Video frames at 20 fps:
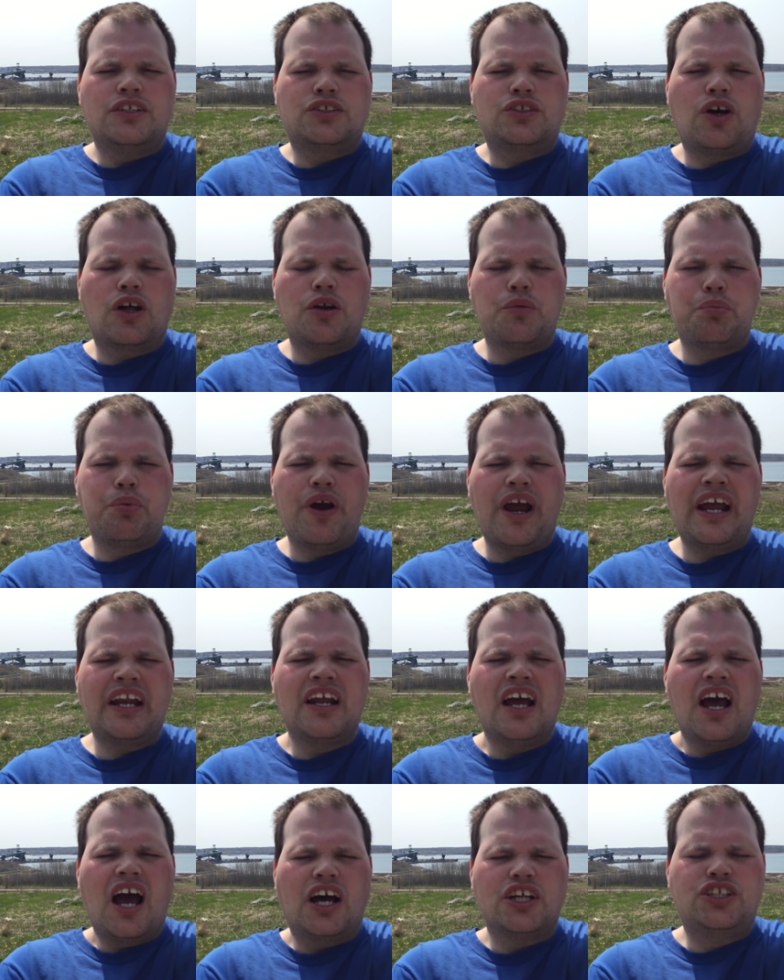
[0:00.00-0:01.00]
it's going to bring
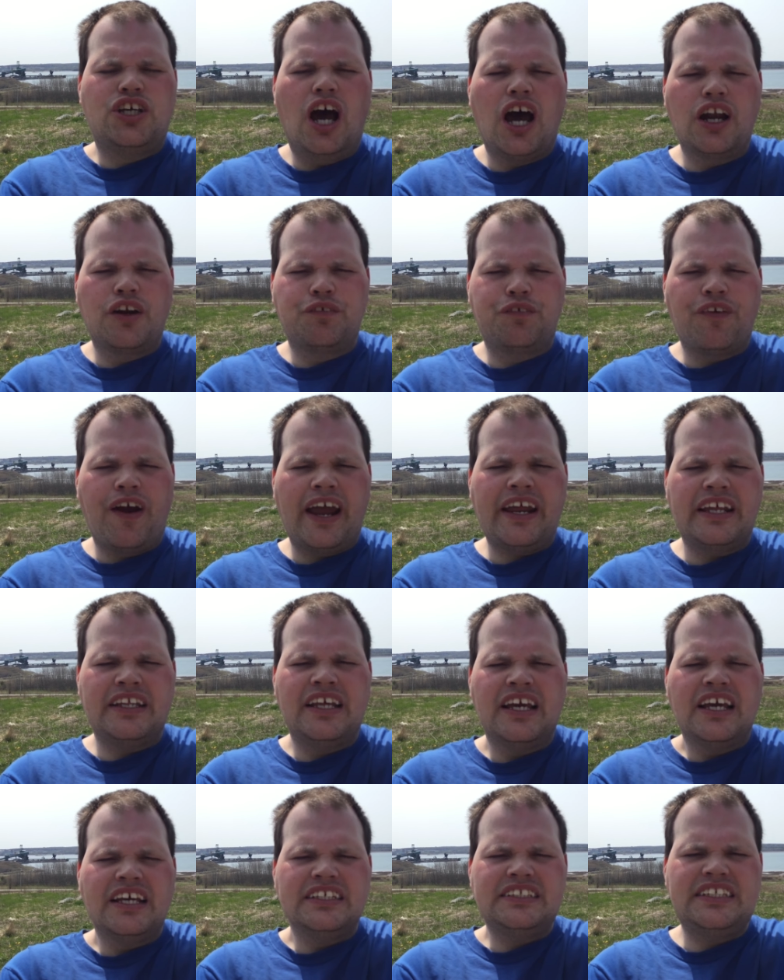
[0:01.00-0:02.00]
a ton of rain
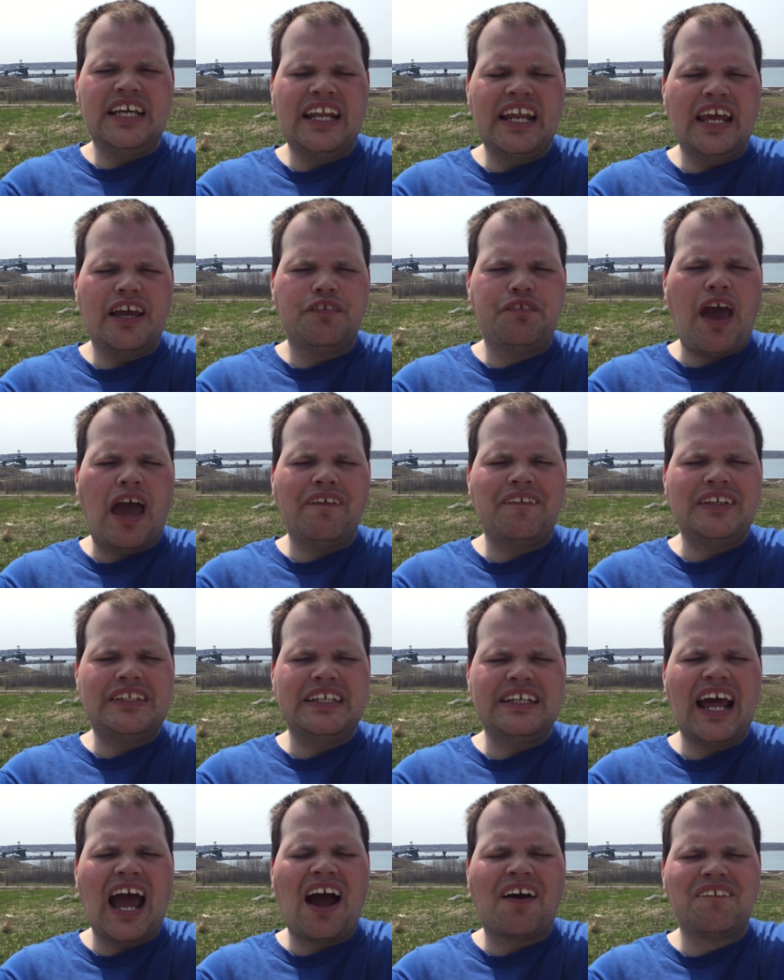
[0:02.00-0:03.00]
in city of
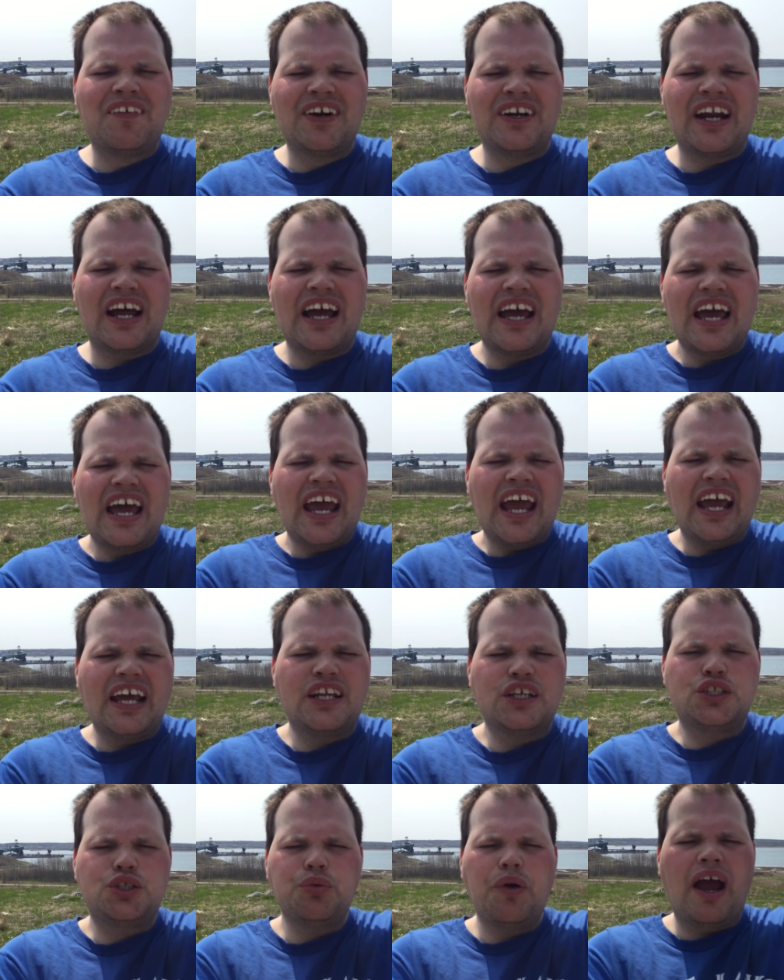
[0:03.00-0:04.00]
Edmonton, Alberta, and
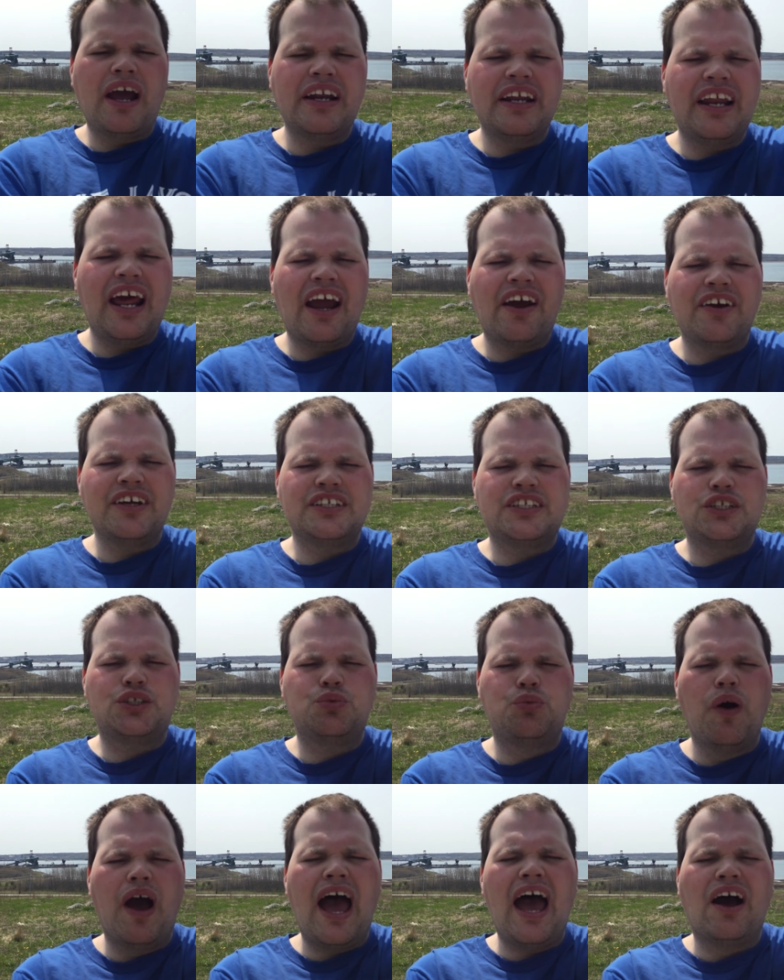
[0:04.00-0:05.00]
the surrounding areas as
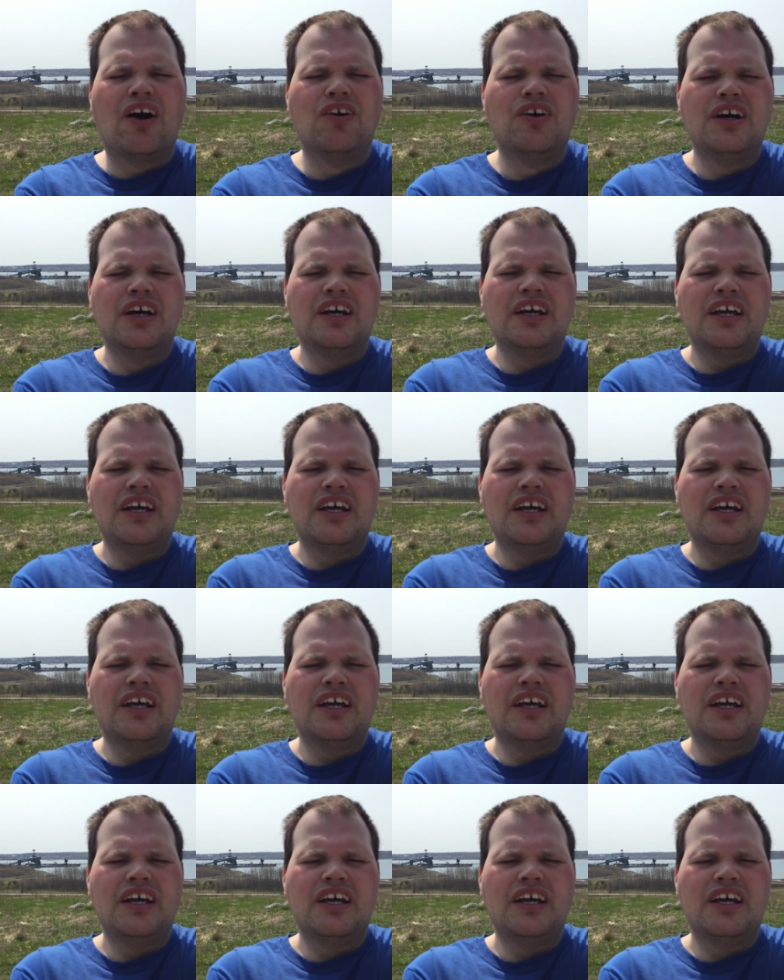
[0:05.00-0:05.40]
well.